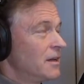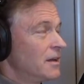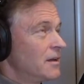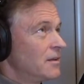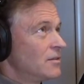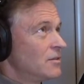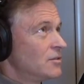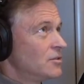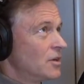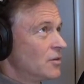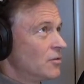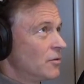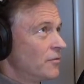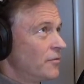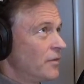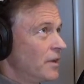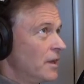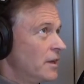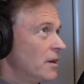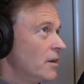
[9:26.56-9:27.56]
the general
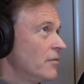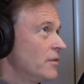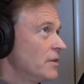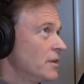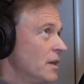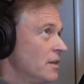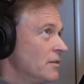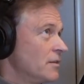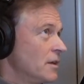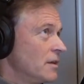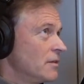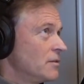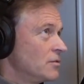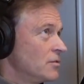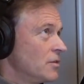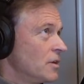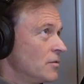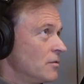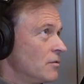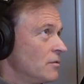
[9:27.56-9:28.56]
feeling of it and the
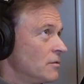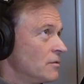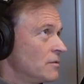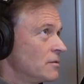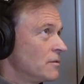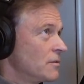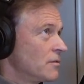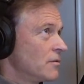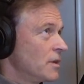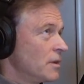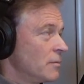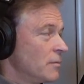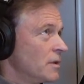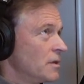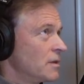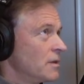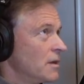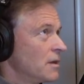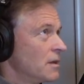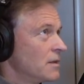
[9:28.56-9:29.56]
general theme
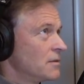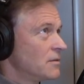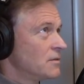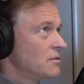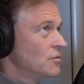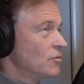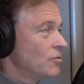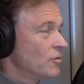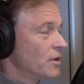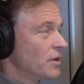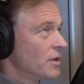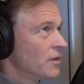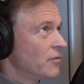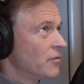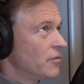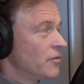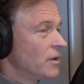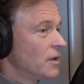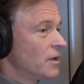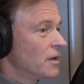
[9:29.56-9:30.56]
and story and
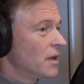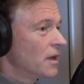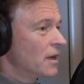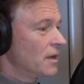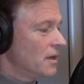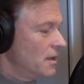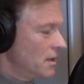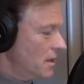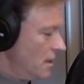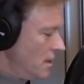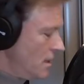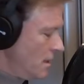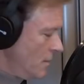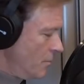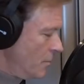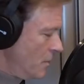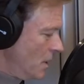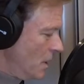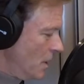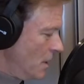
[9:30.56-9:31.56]
everything, and
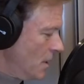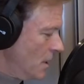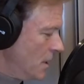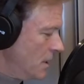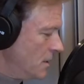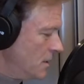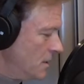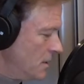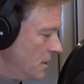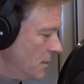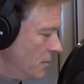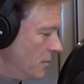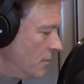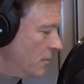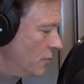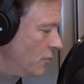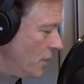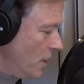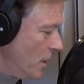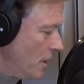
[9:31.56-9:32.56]
it's
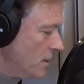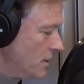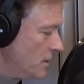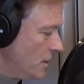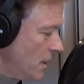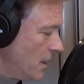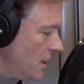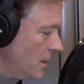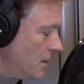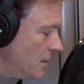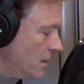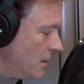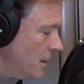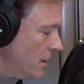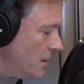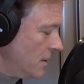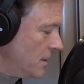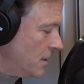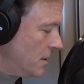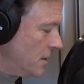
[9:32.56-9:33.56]
brilliant, and
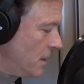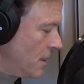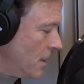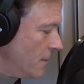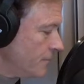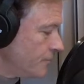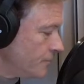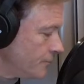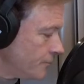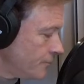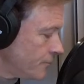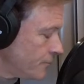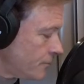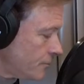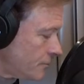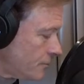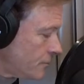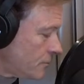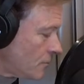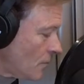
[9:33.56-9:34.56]
it's
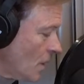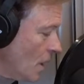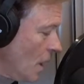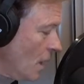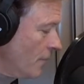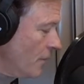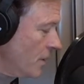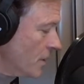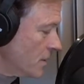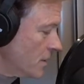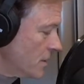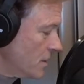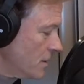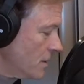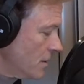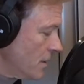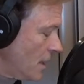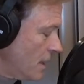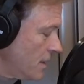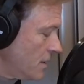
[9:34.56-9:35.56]
obvious
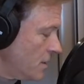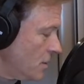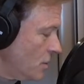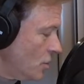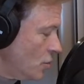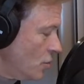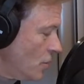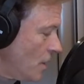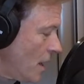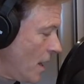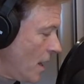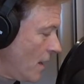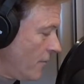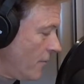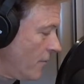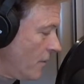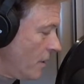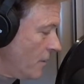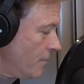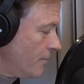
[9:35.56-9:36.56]
that you
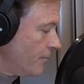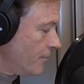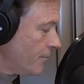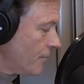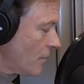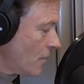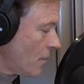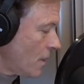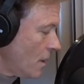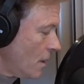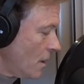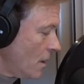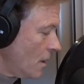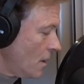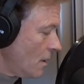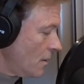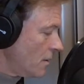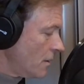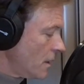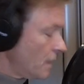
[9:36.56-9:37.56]
have
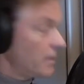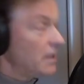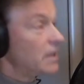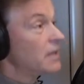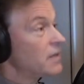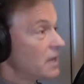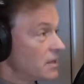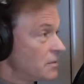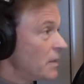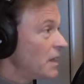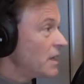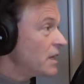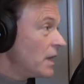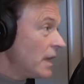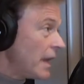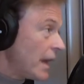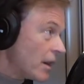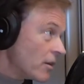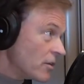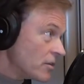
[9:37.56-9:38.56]
I mean, it has many
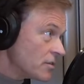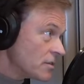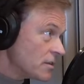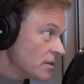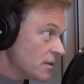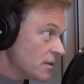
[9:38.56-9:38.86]
layers